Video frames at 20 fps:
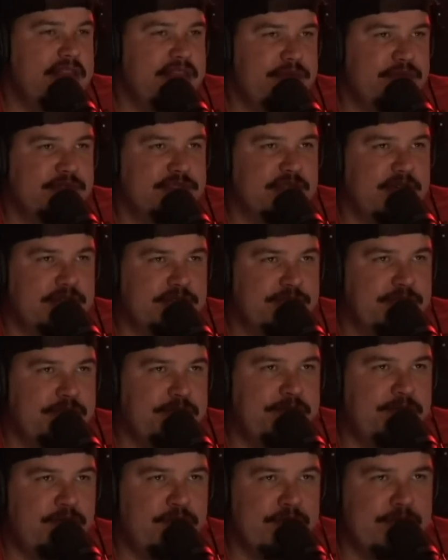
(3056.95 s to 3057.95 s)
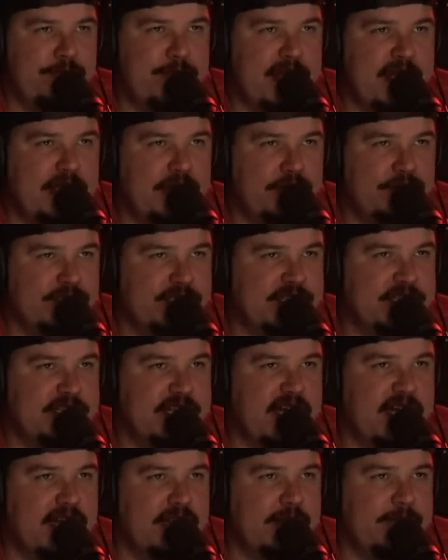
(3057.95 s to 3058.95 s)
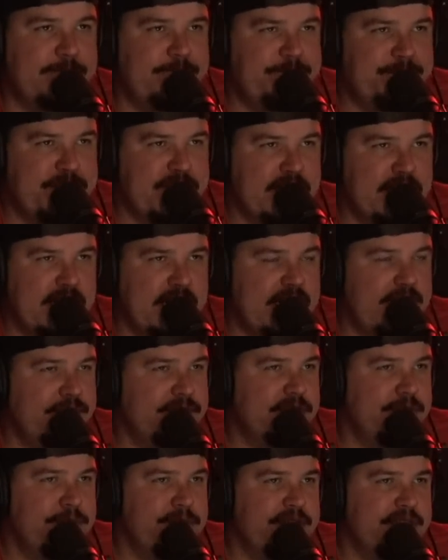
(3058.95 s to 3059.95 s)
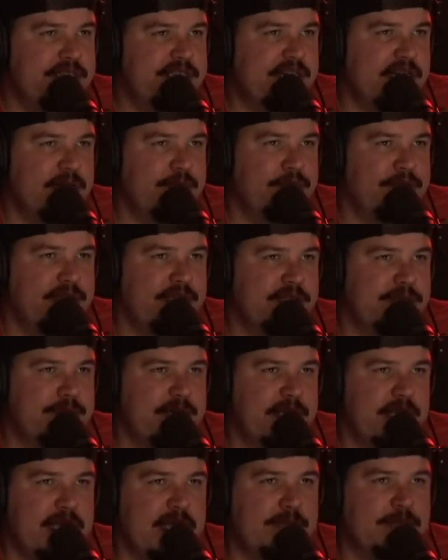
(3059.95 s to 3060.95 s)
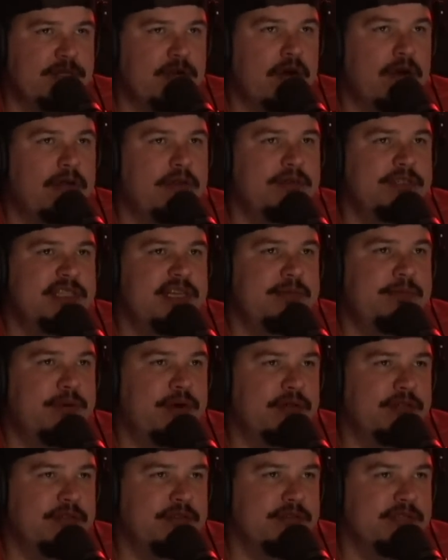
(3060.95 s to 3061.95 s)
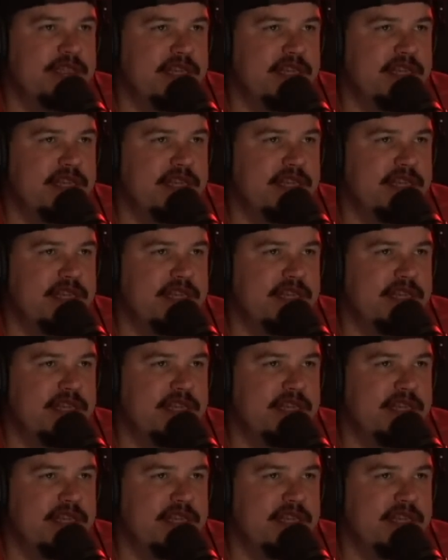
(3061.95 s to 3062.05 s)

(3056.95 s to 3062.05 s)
then there was also a fourth man who was indicted, and he was a military policeman named Carlos Alberto